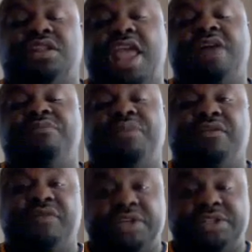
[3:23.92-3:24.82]
have bigger
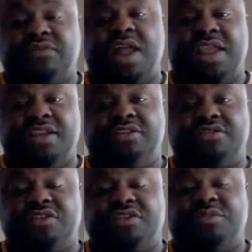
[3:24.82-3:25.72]
fish to fry here.
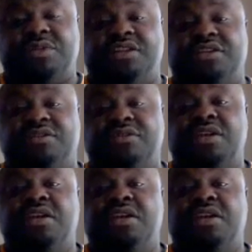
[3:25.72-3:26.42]
Trust me, they do.